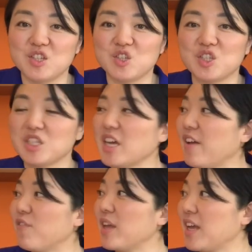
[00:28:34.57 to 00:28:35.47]
So
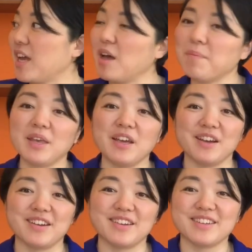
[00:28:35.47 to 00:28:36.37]
Josiah, if you can come
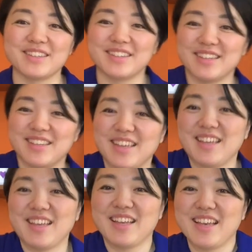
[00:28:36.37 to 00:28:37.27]
here
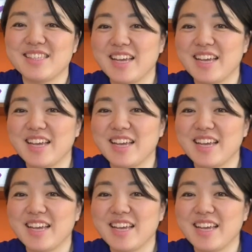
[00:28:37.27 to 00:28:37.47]
and